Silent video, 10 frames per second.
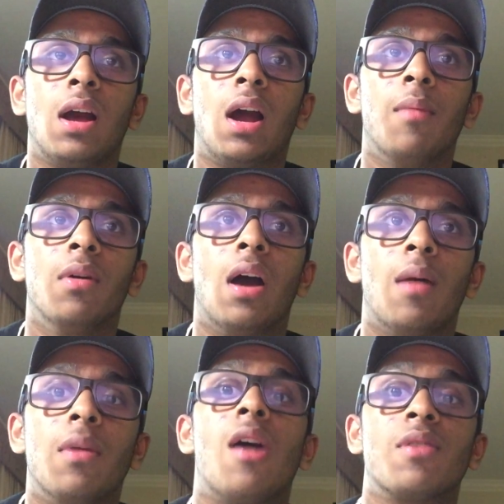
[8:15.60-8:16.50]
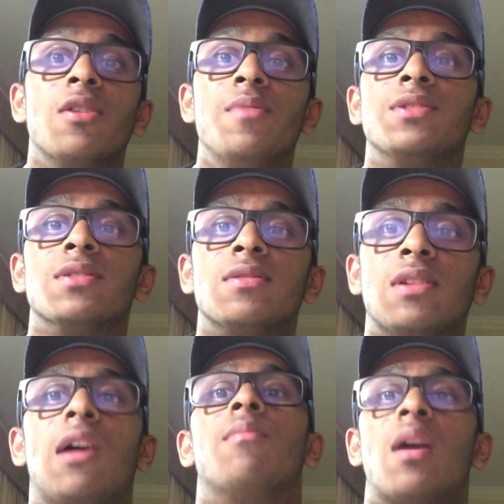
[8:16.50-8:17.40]
gonna miss it.
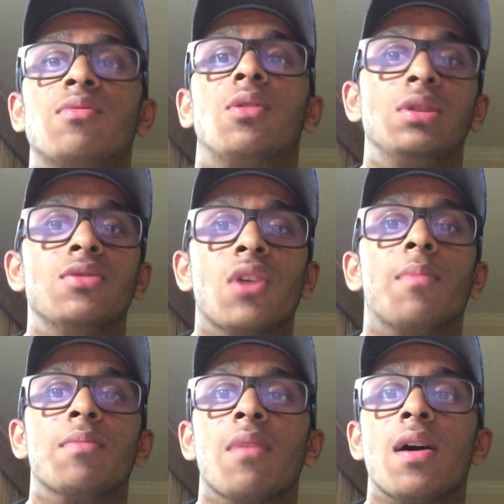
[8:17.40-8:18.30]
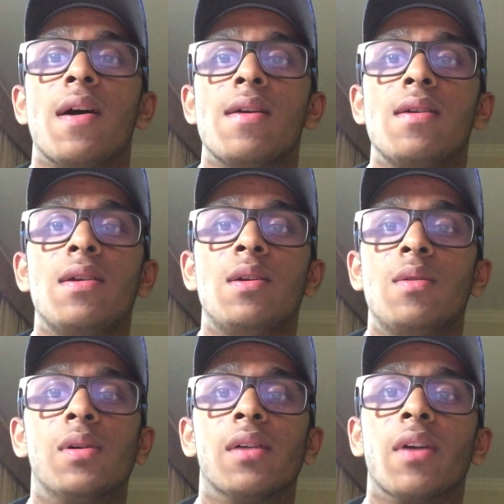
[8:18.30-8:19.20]
Now I'm totally dropping by
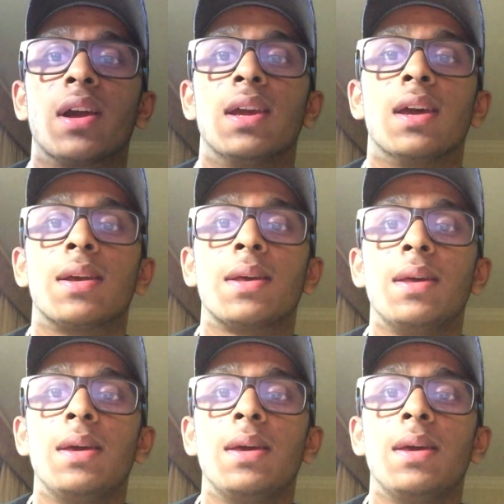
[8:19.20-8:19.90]
whenever I can.